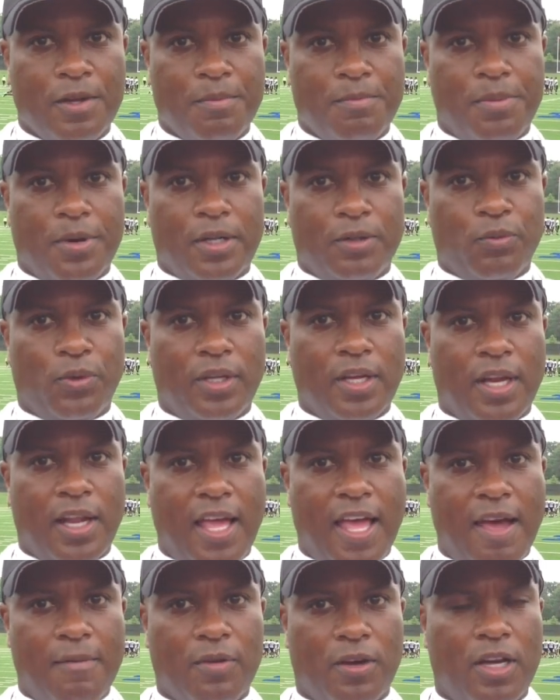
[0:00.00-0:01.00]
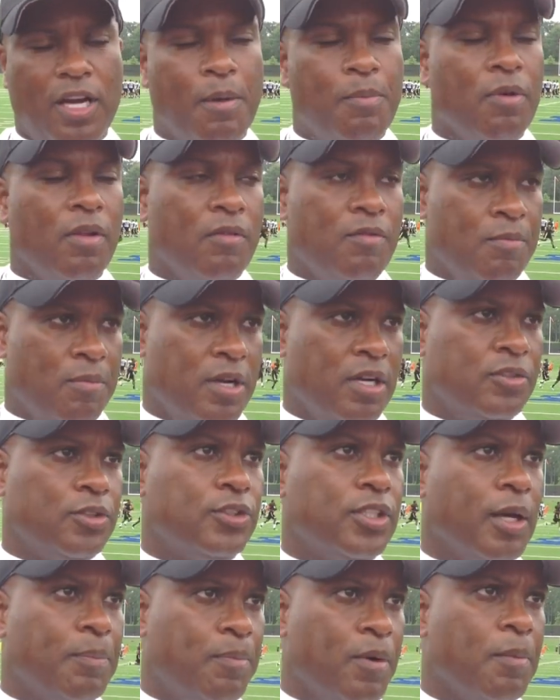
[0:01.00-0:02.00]
But we got to have a couple of them
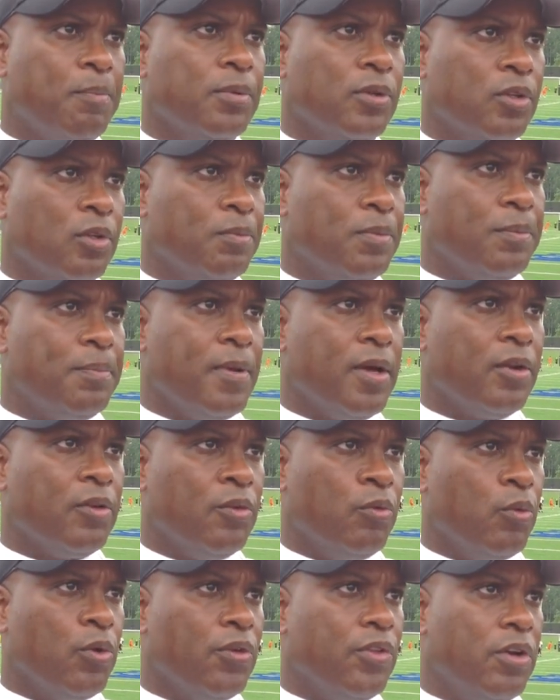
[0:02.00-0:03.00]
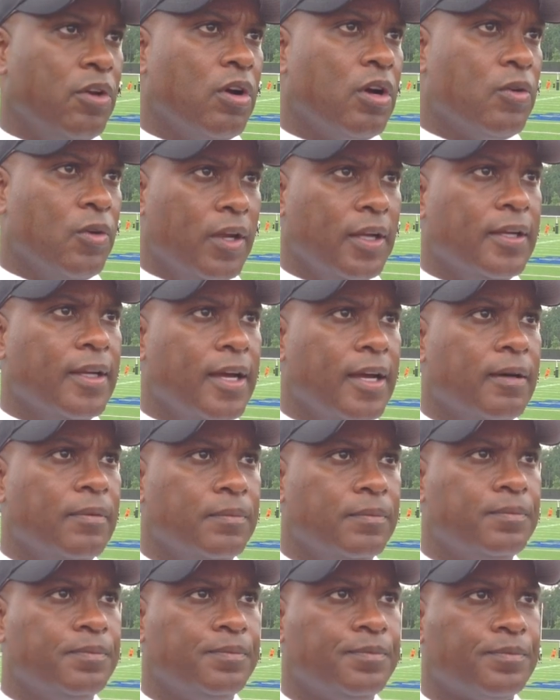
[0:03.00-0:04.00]
step up a little bit better than where they are right
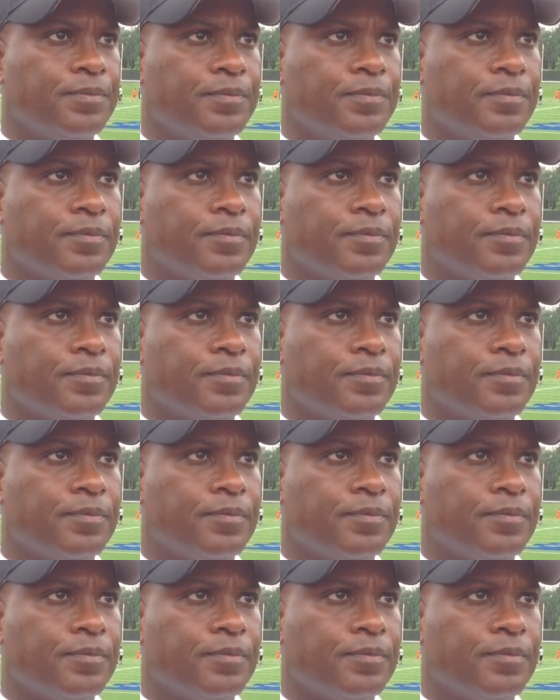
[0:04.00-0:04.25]
now.